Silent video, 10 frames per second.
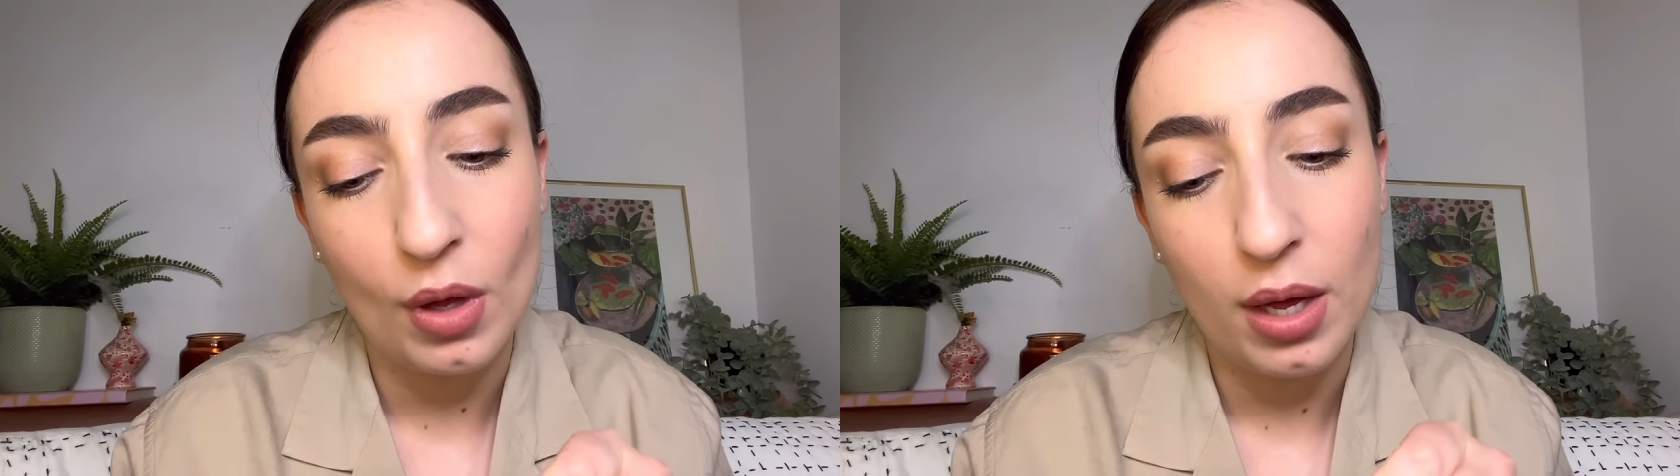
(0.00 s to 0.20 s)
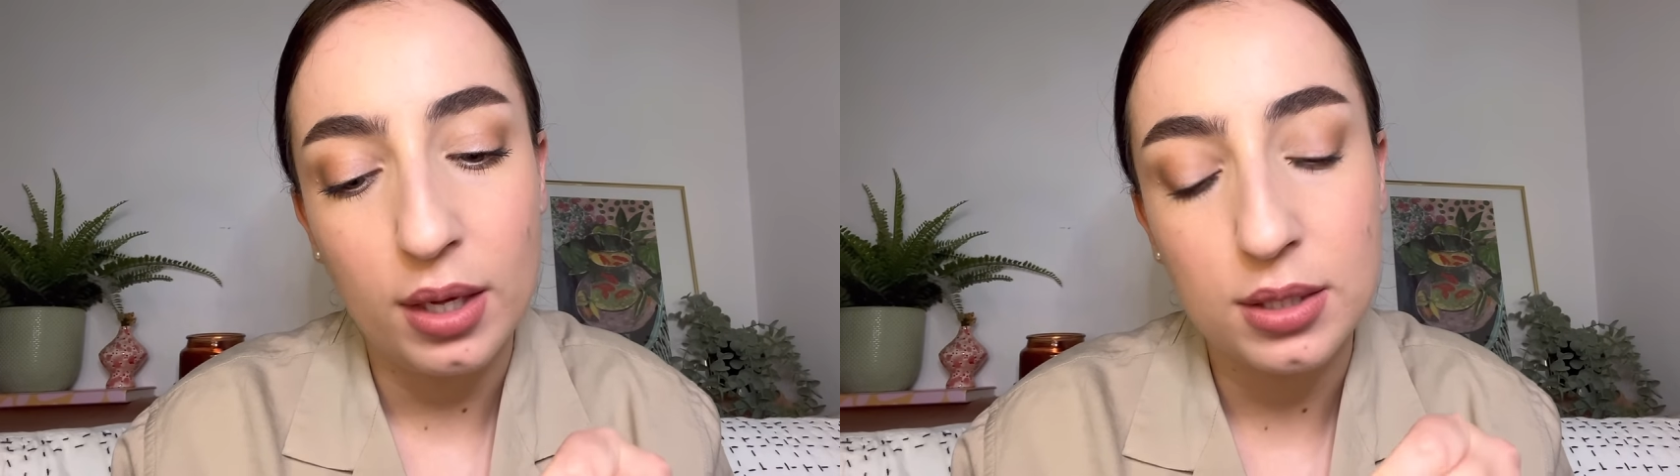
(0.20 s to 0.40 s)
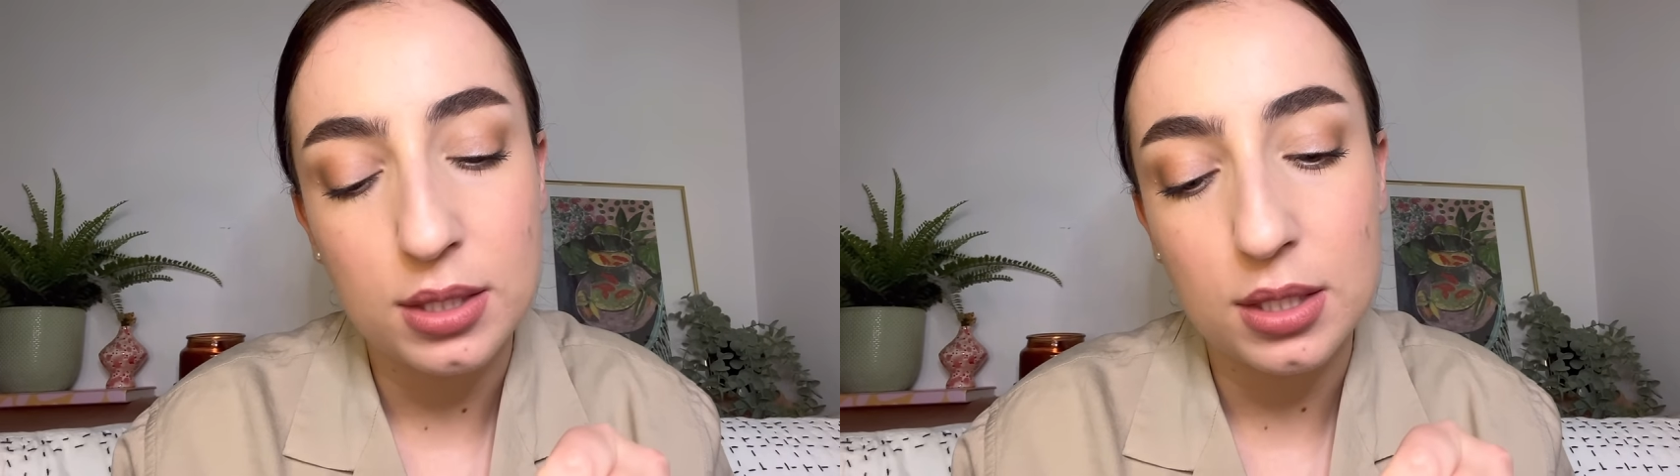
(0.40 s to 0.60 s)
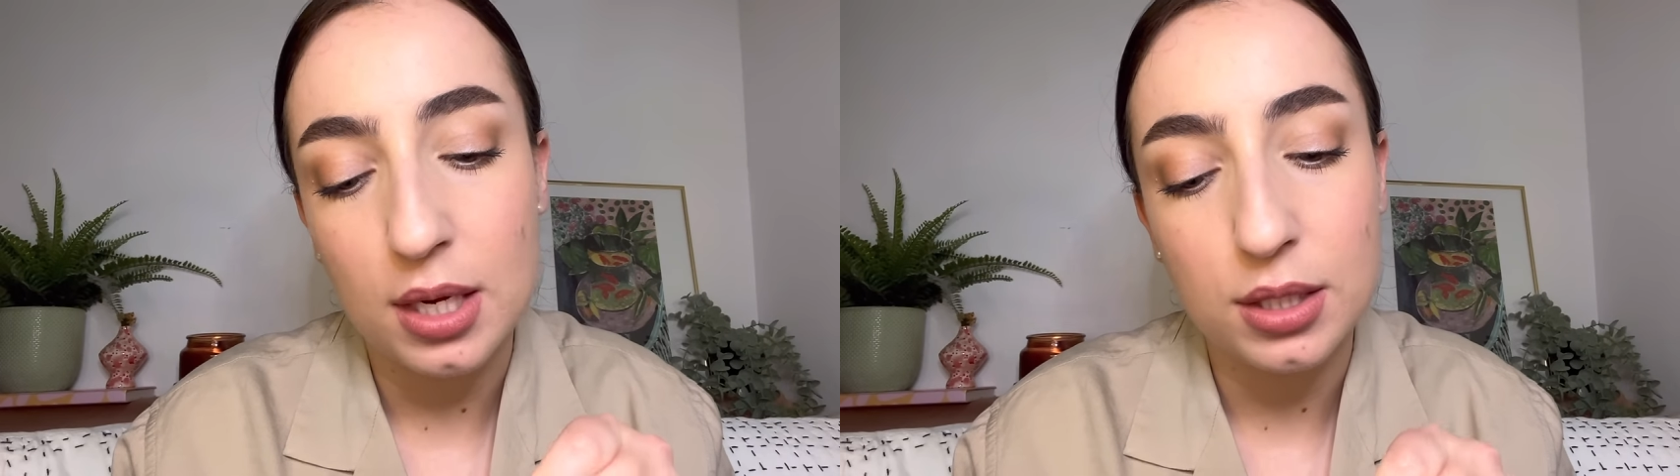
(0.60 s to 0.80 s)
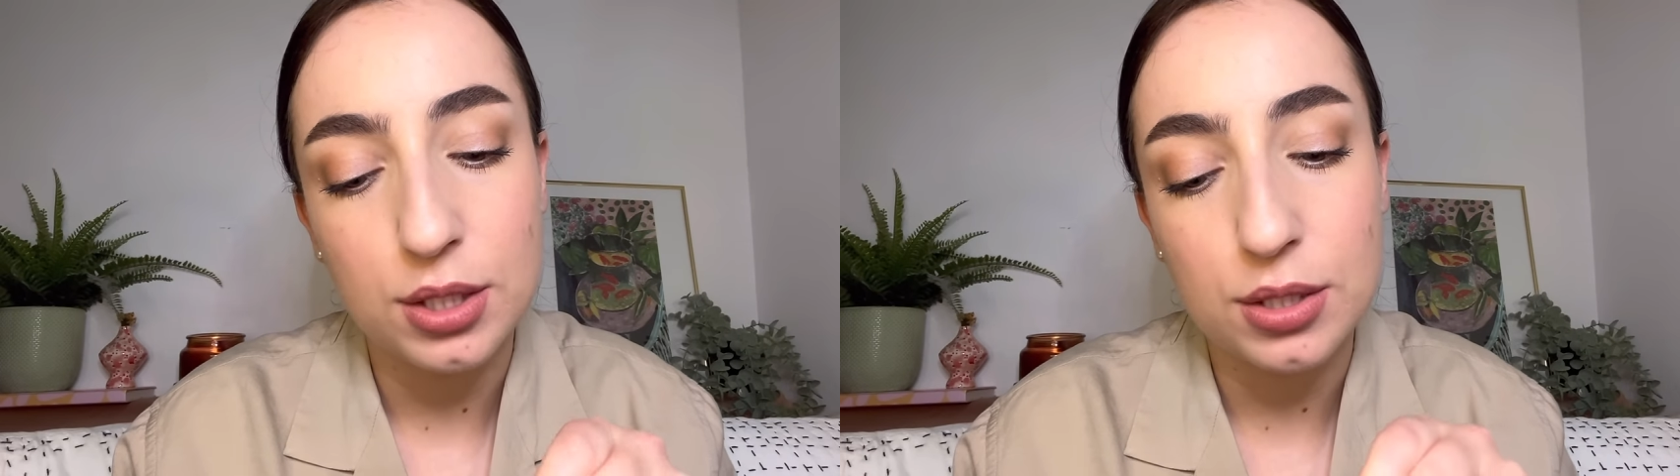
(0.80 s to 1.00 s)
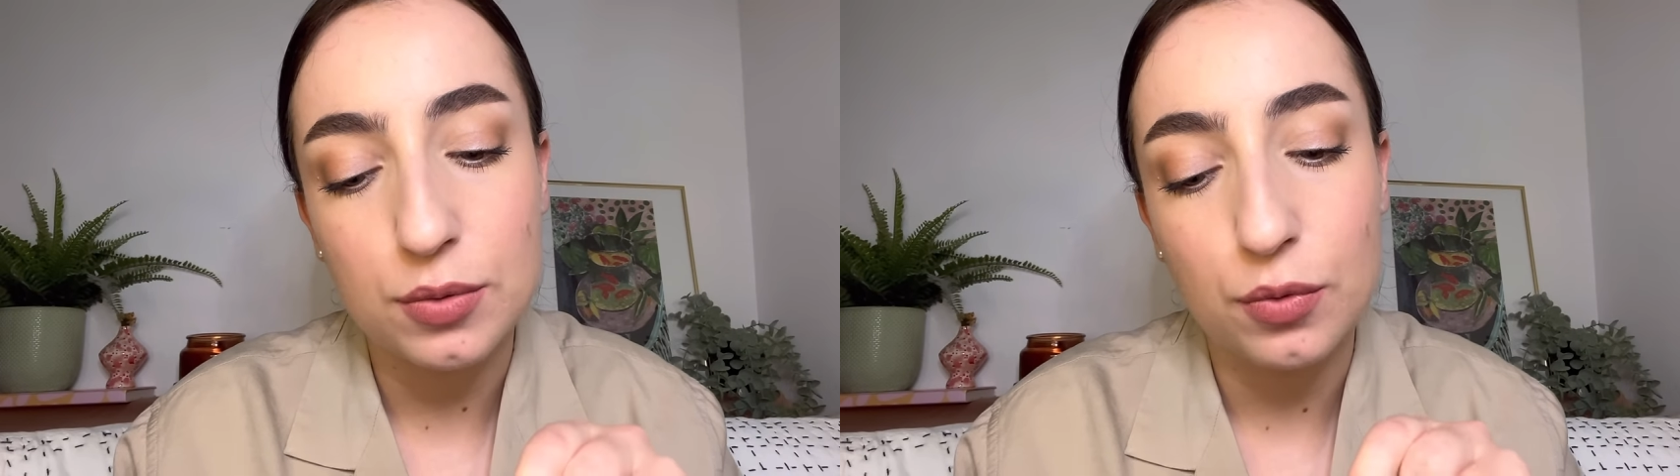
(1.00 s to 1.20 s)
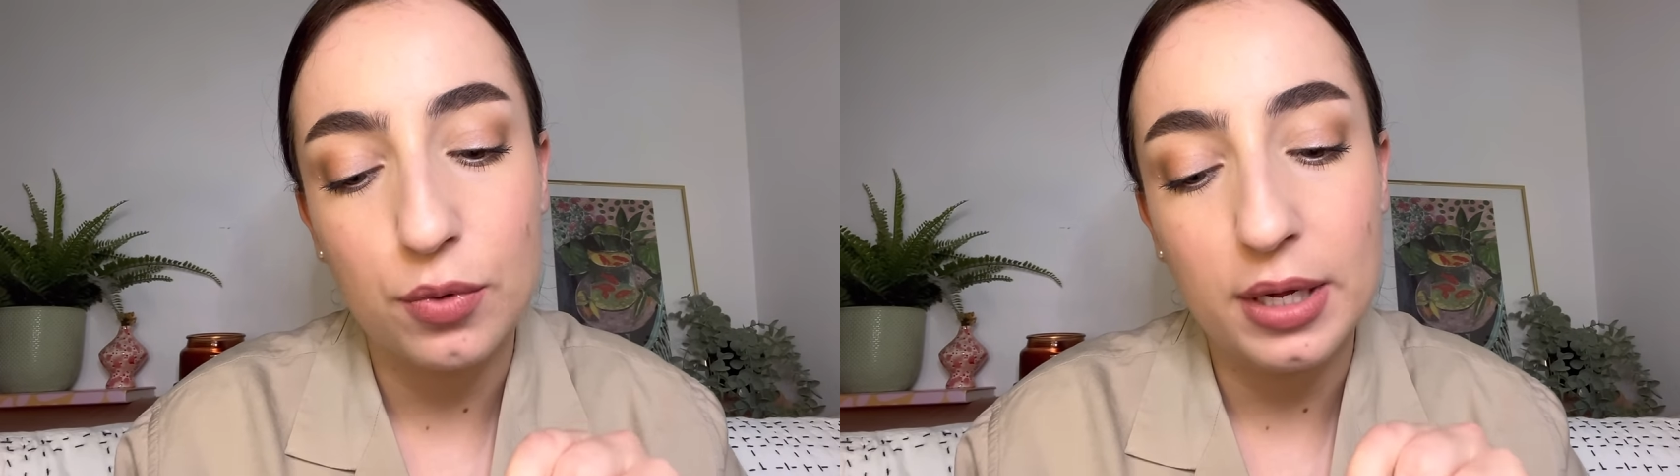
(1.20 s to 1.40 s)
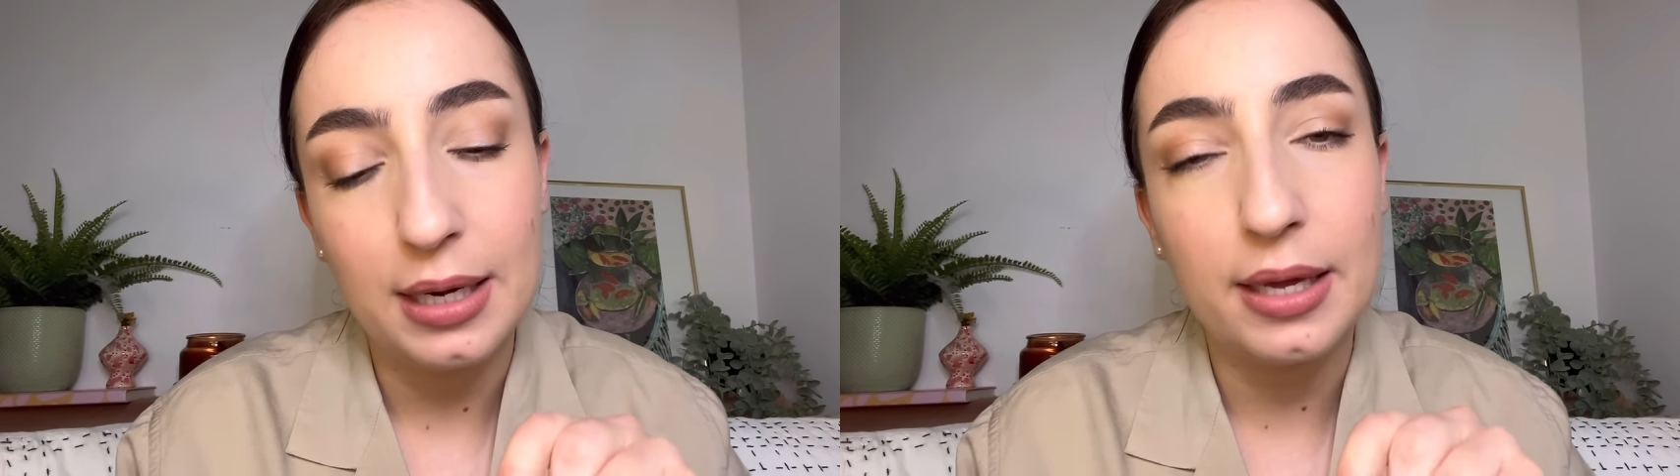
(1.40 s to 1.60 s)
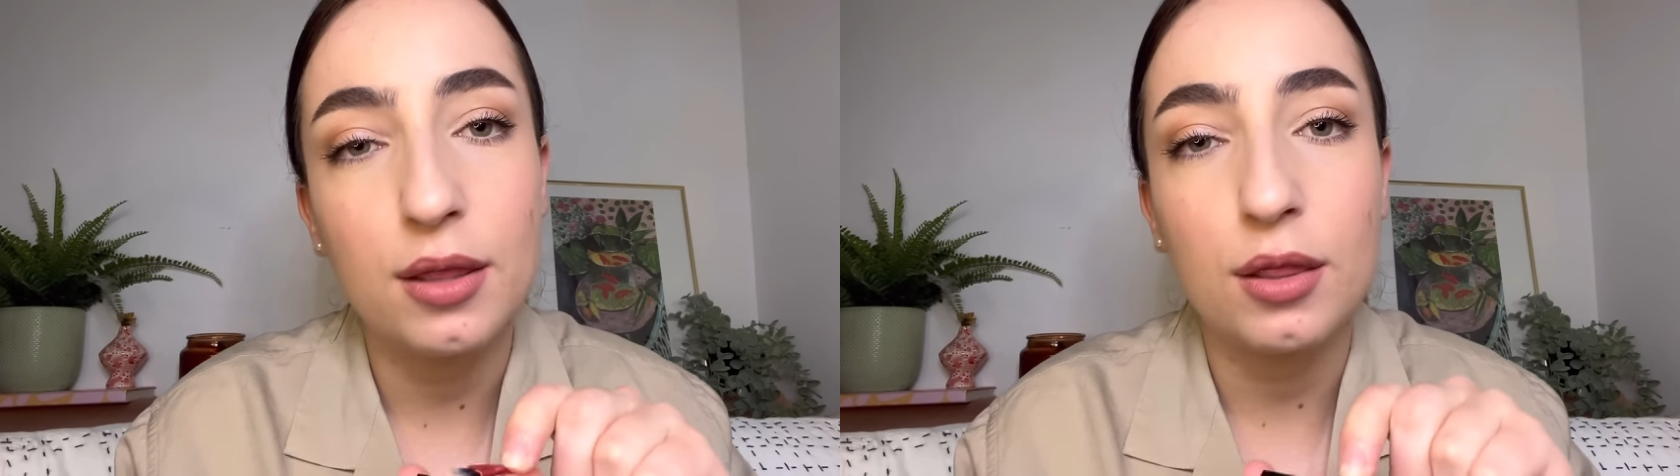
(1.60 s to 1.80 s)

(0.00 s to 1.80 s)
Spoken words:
And I just really